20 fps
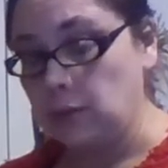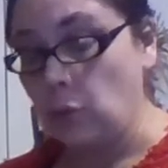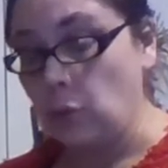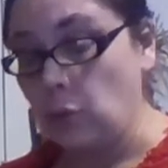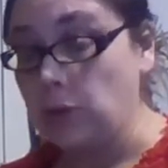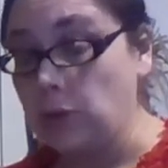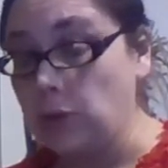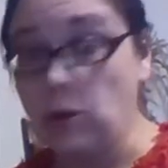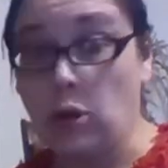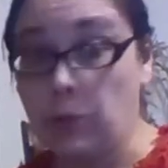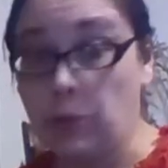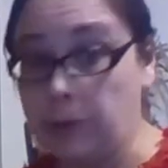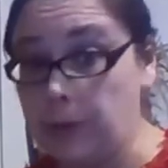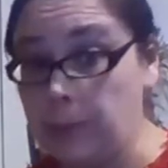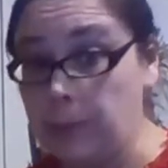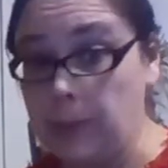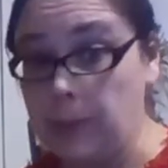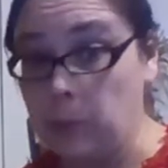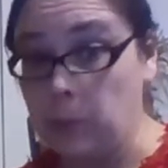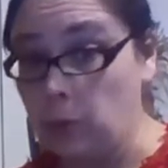or it could
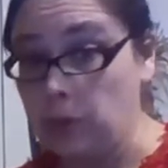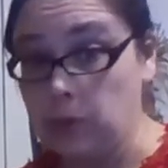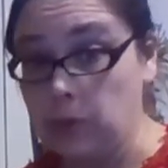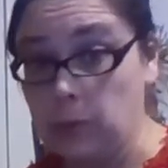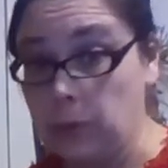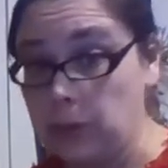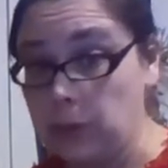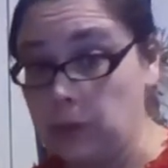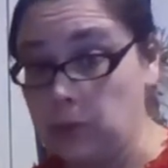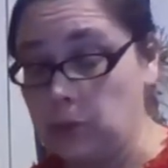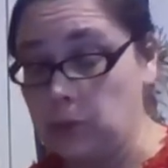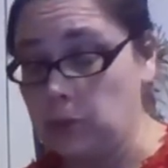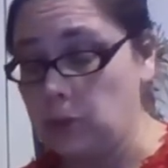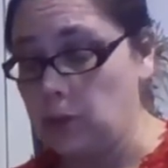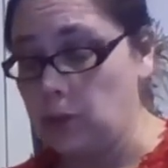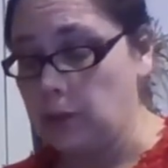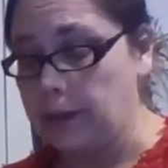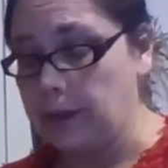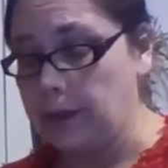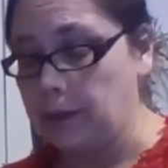already be boiled while you're doing
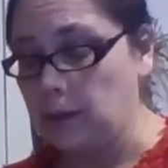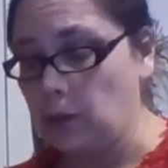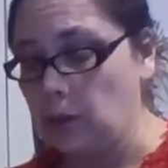all that.